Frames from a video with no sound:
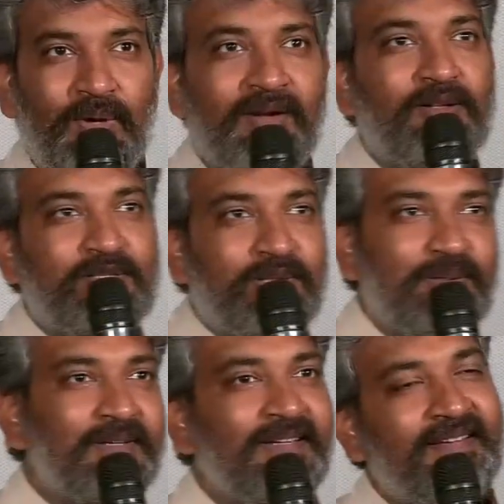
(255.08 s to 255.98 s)
1
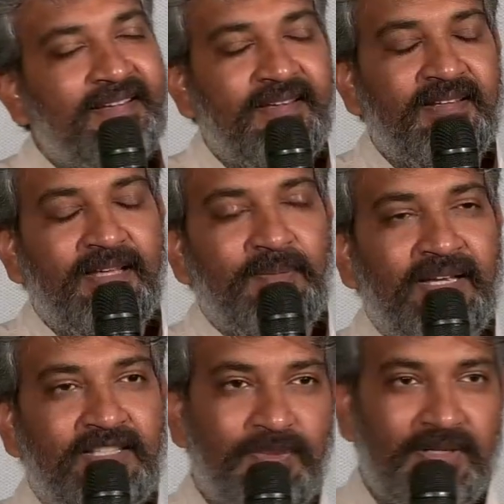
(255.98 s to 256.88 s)
also in
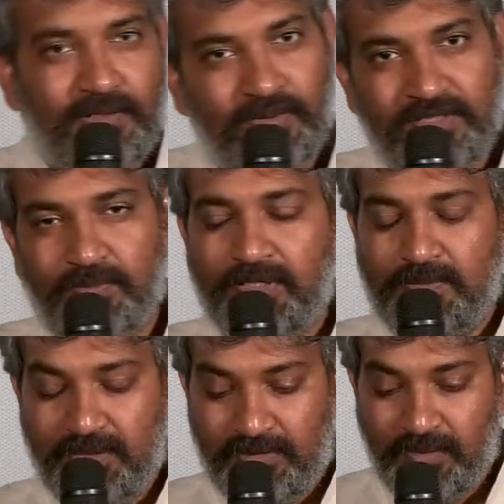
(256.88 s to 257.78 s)
IMAX, but it was
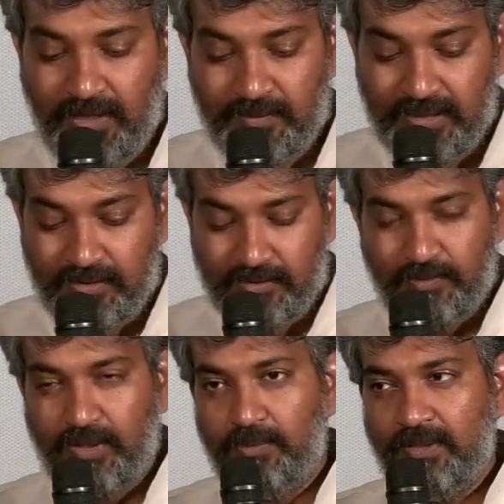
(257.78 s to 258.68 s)
possible with Baahubali 2.
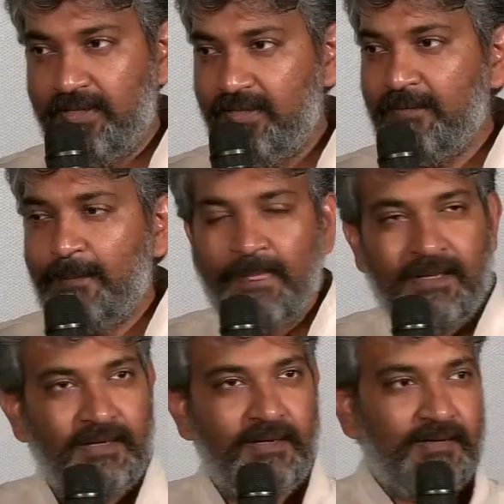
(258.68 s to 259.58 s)
Probably
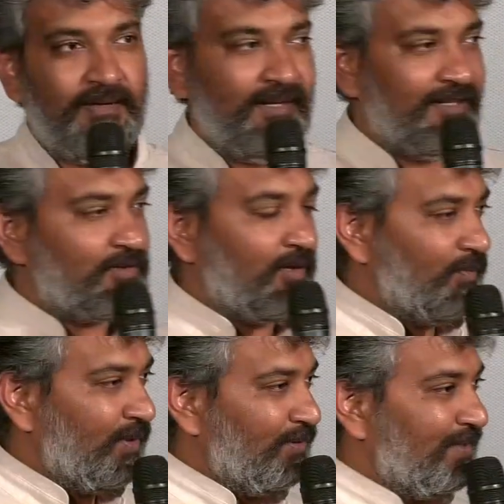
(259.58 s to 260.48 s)
later
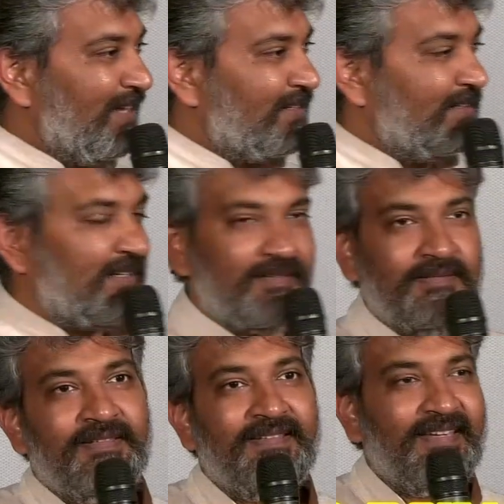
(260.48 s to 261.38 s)
on we could get a
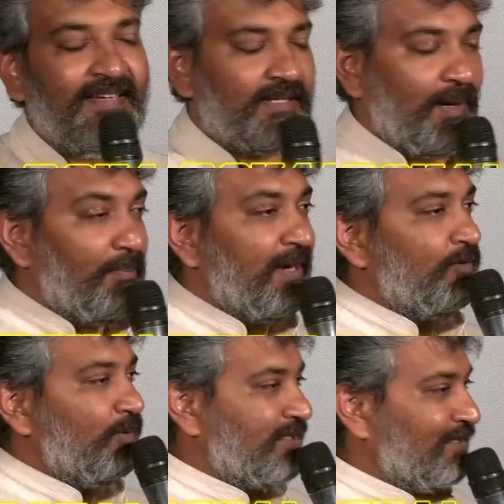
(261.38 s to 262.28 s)

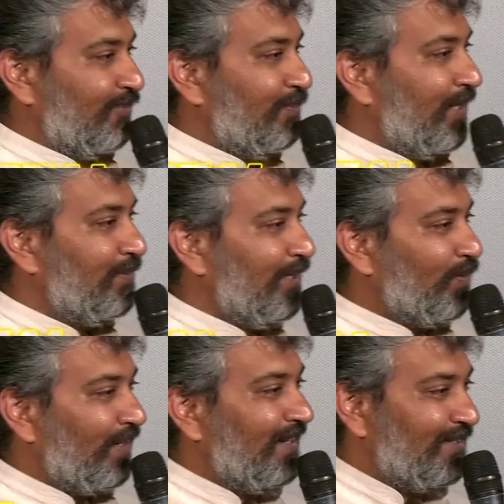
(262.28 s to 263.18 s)
combined version of Baahubali
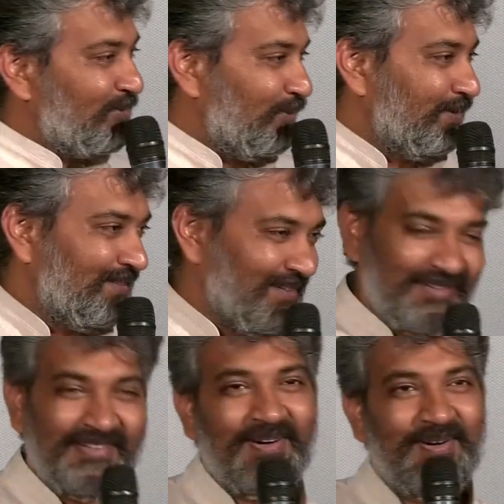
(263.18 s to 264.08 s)
1 and 2
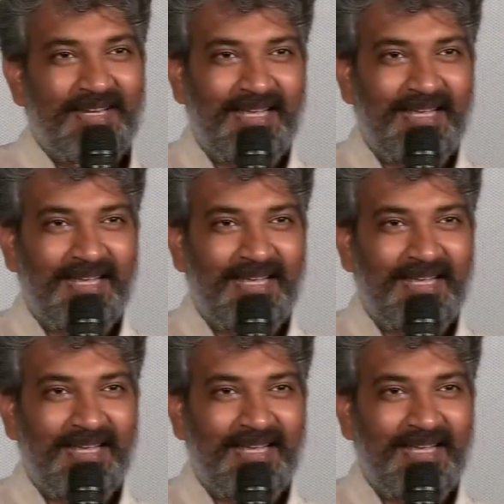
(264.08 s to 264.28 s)
on